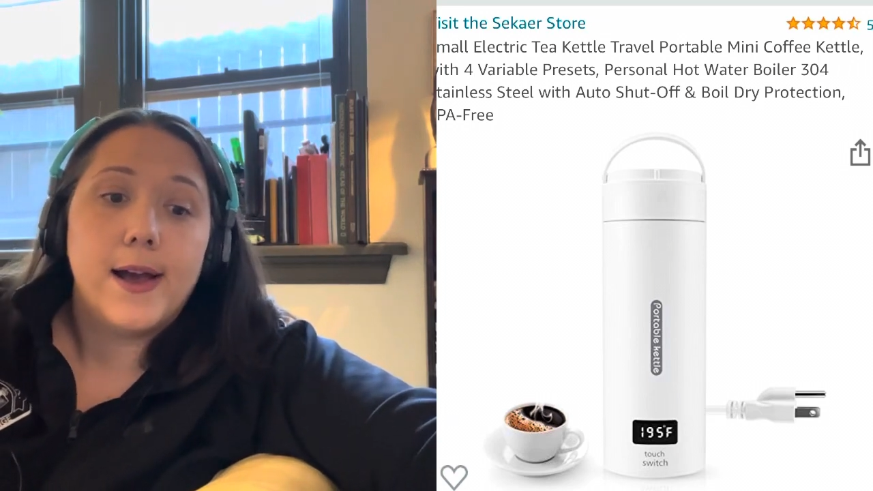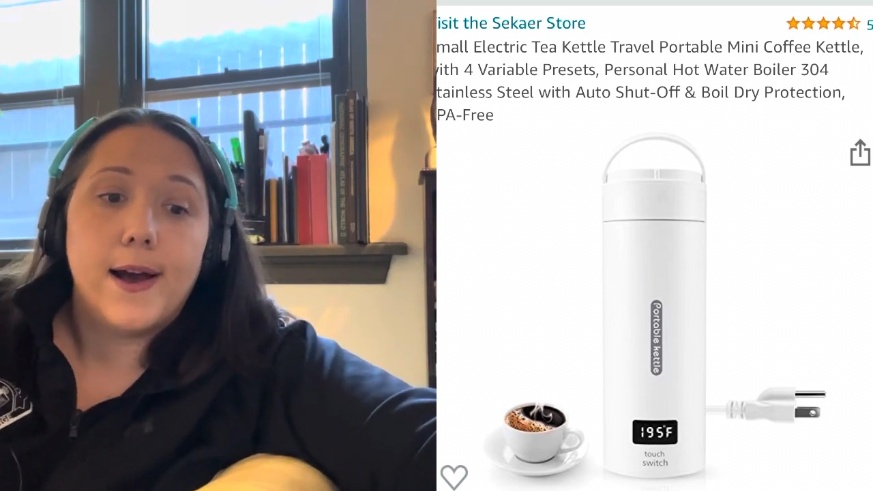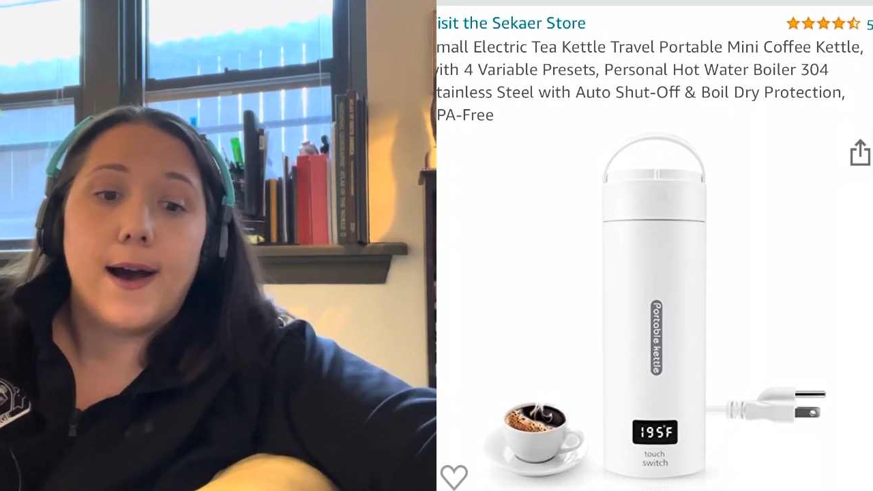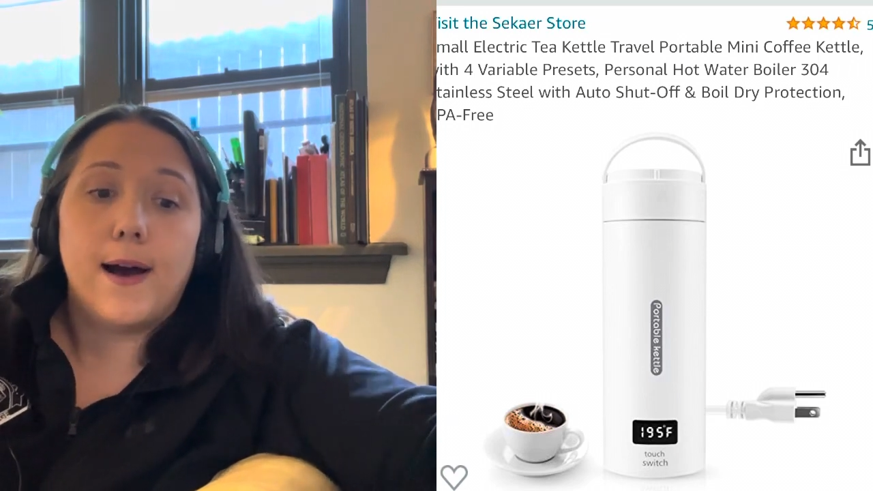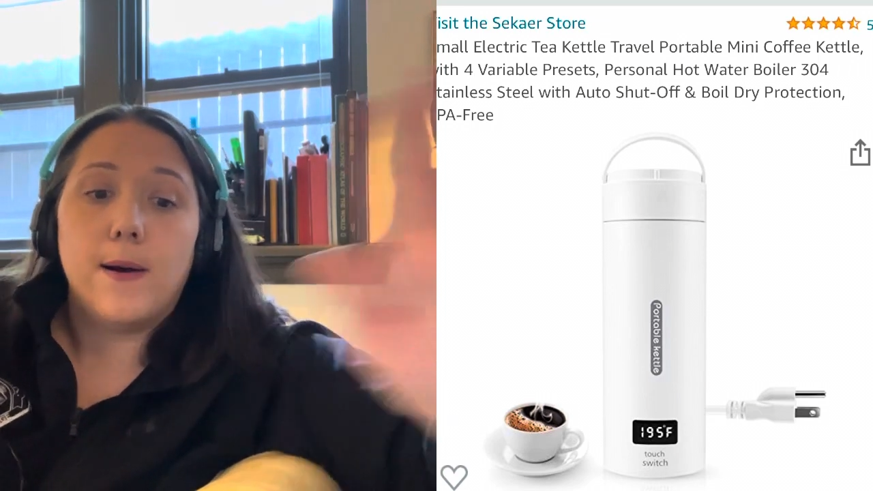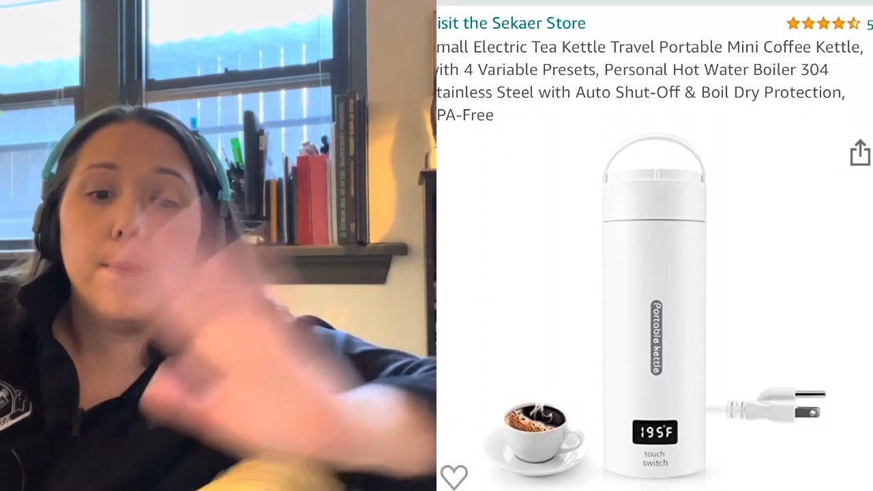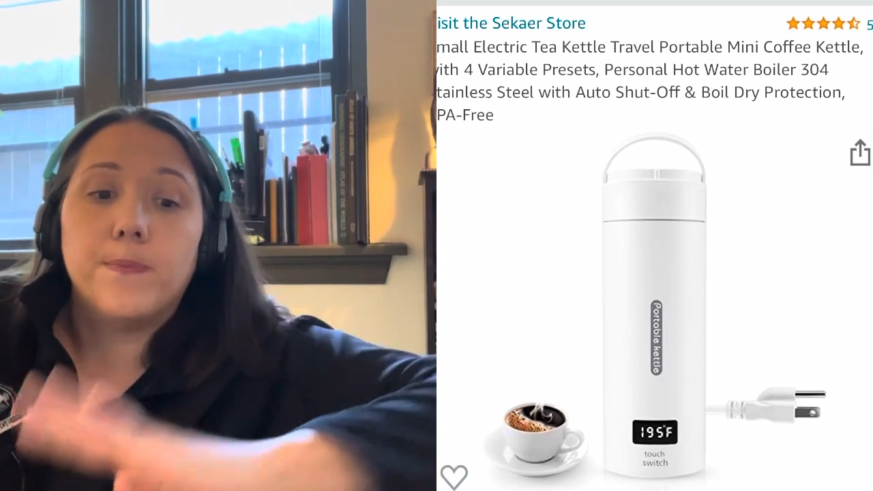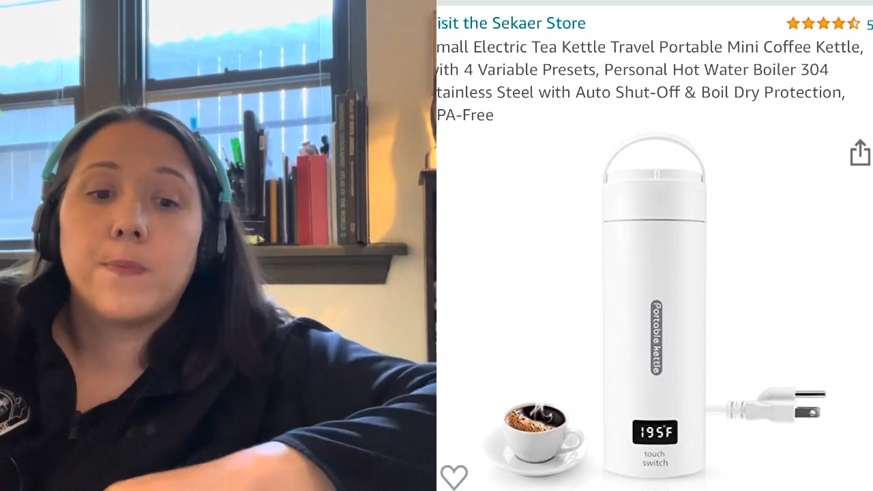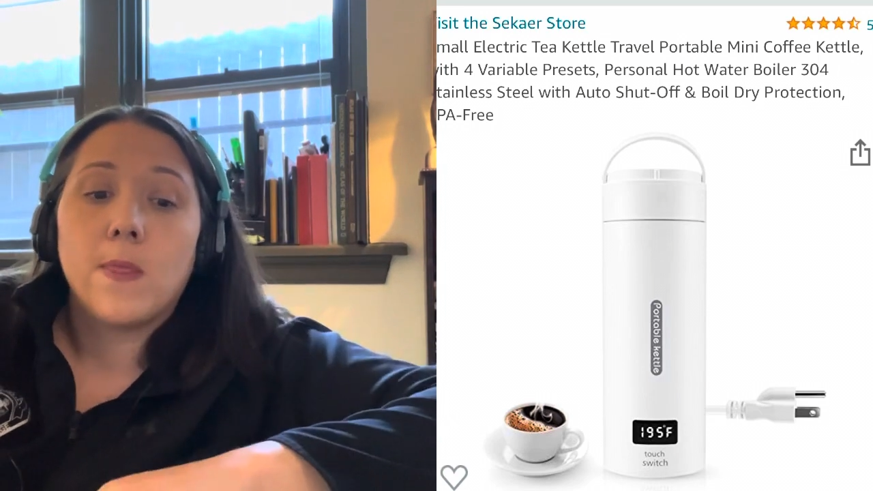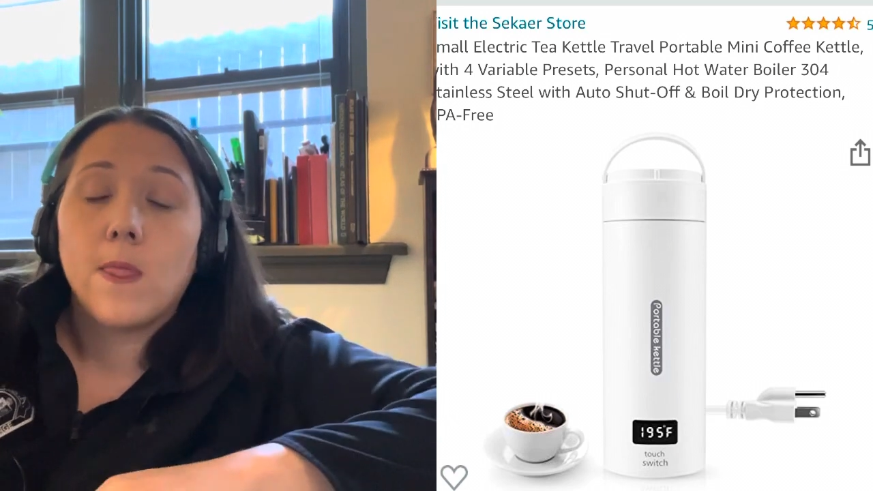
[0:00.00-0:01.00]

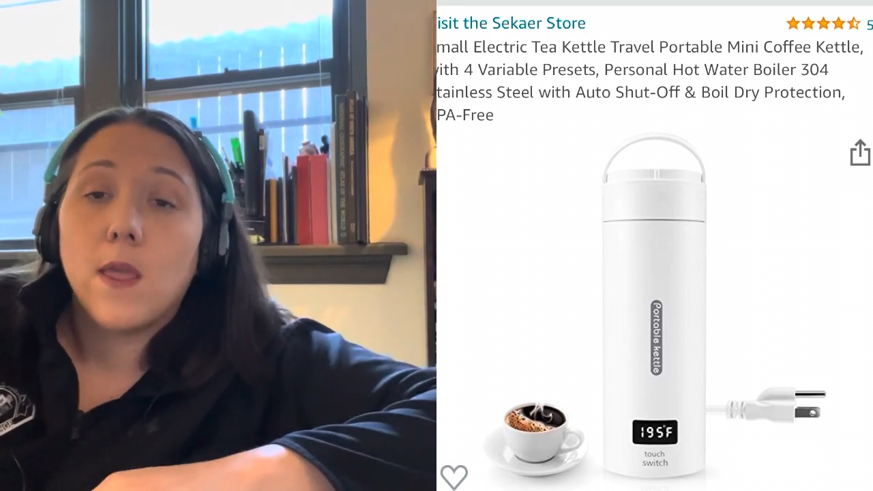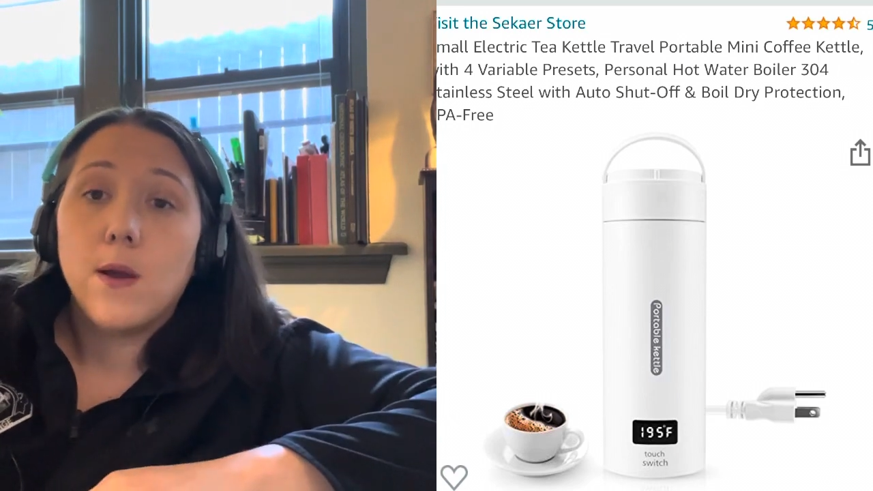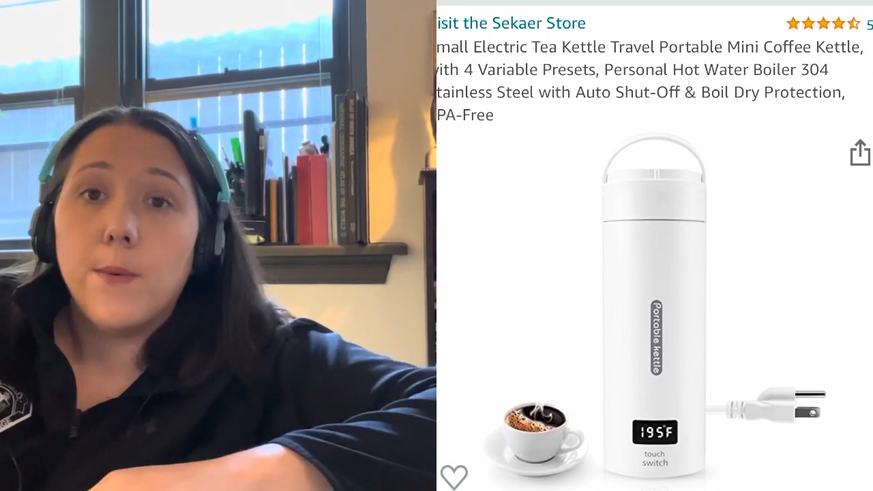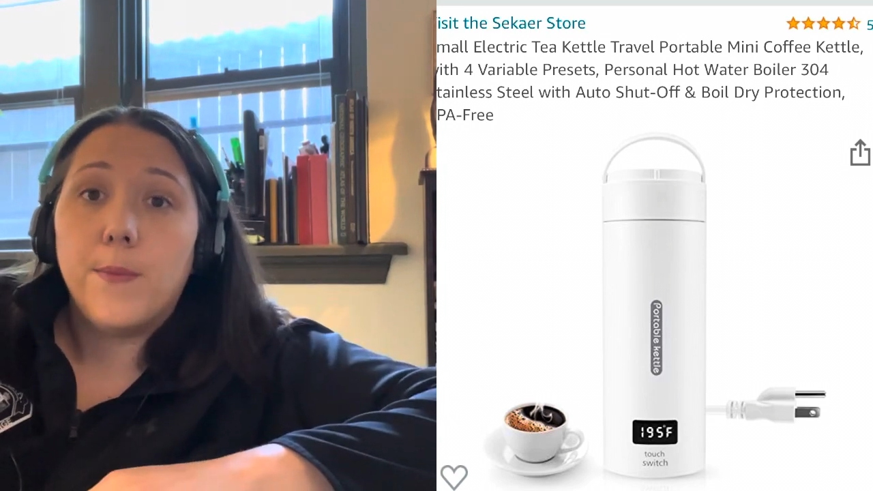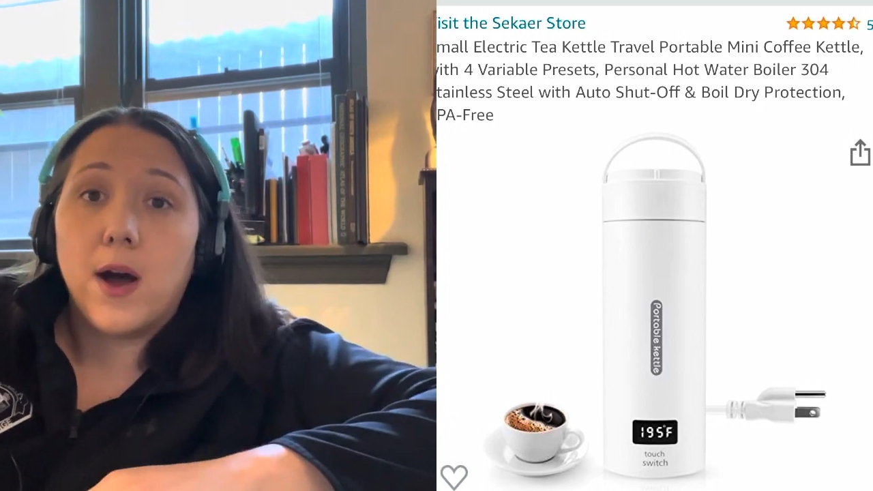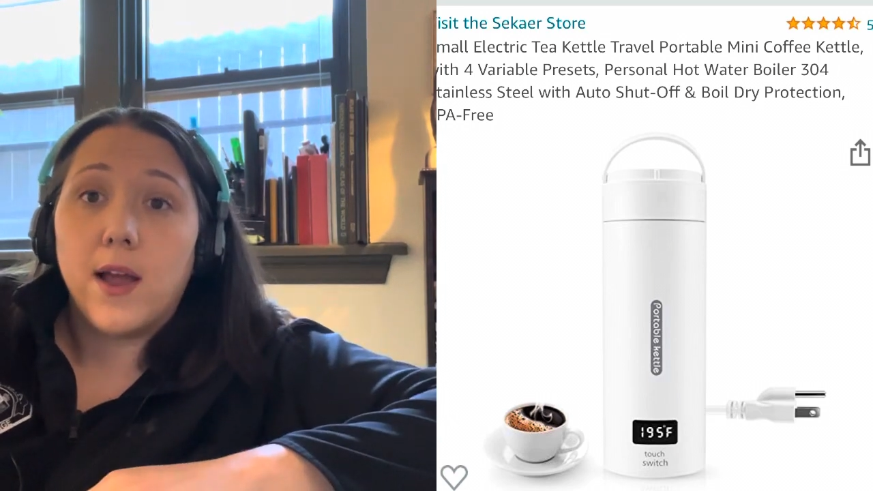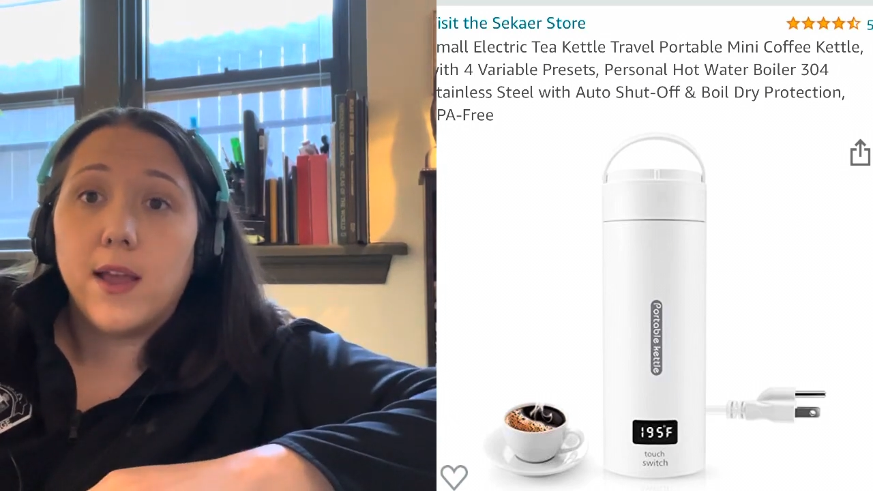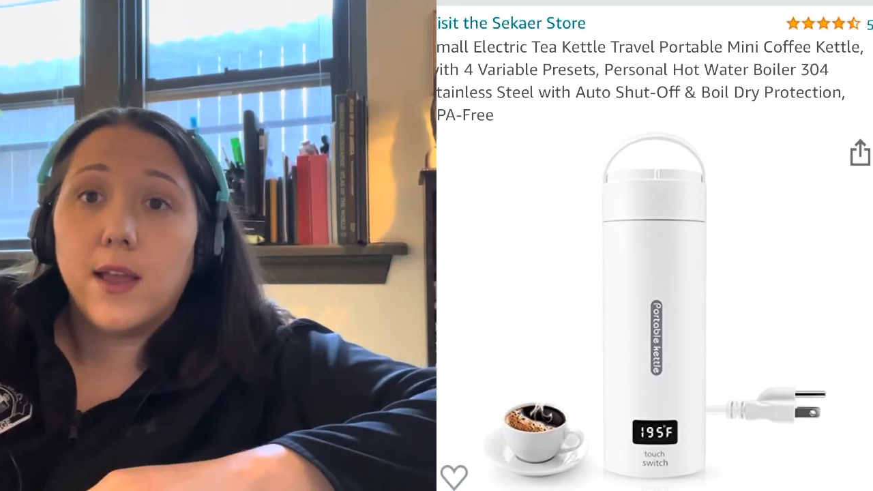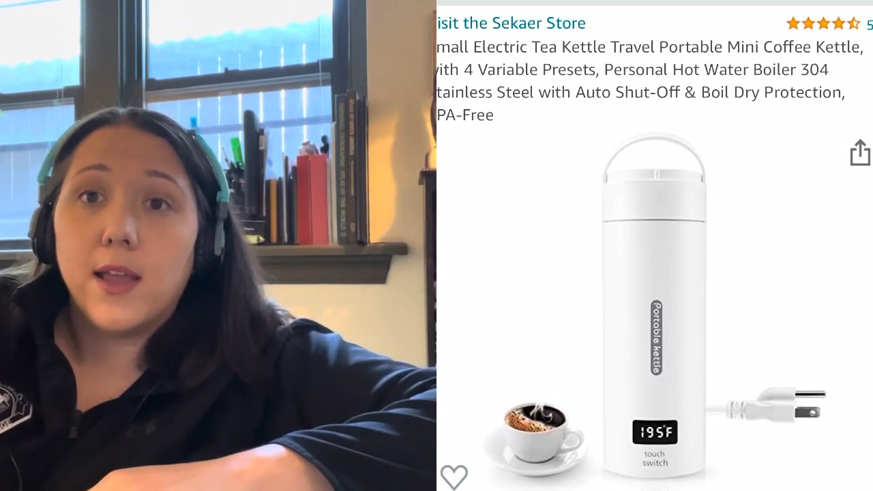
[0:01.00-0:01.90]
But